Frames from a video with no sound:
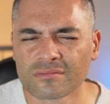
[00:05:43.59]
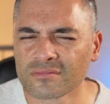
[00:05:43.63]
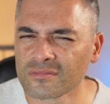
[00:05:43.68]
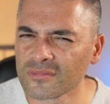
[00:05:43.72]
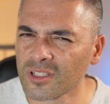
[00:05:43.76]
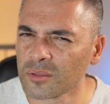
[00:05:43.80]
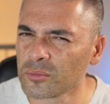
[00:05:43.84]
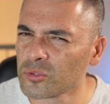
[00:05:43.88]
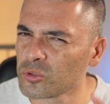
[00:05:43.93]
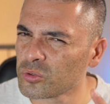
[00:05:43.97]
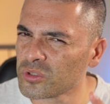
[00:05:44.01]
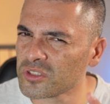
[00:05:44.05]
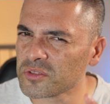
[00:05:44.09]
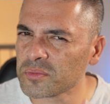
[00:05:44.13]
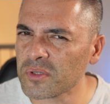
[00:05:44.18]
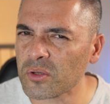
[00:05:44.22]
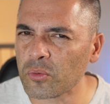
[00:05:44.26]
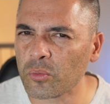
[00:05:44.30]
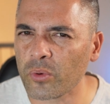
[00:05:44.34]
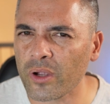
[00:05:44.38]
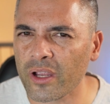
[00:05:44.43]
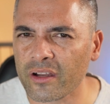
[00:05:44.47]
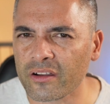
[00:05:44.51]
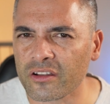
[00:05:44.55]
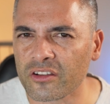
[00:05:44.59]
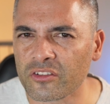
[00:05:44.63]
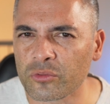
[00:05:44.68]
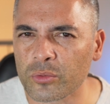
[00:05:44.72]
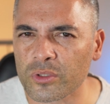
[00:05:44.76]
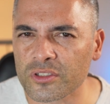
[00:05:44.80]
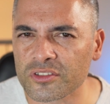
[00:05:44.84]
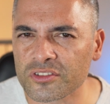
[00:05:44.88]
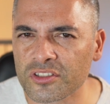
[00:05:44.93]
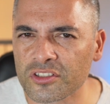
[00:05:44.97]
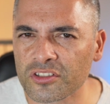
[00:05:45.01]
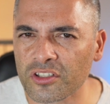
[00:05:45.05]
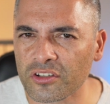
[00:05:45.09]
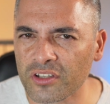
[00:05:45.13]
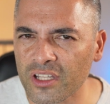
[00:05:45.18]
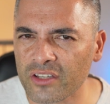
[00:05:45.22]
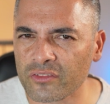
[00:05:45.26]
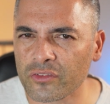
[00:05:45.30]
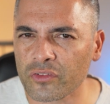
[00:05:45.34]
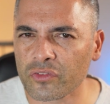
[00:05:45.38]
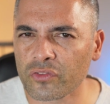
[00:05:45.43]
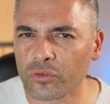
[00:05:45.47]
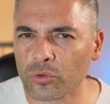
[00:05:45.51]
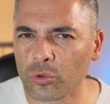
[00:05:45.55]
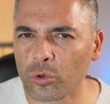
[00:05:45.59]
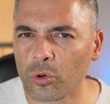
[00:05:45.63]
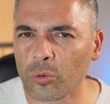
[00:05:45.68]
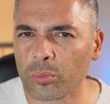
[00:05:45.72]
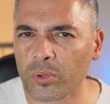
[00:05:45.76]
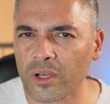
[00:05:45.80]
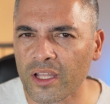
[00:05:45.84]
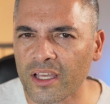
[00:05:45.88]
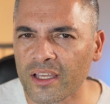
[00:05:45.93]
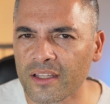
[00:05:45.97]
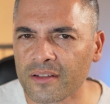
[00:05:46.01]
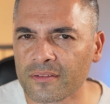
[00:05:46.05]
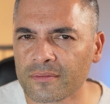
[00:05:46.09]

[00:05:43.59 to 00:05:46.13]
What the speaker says: I'm always a bit wary of ones that don't have a floor plan.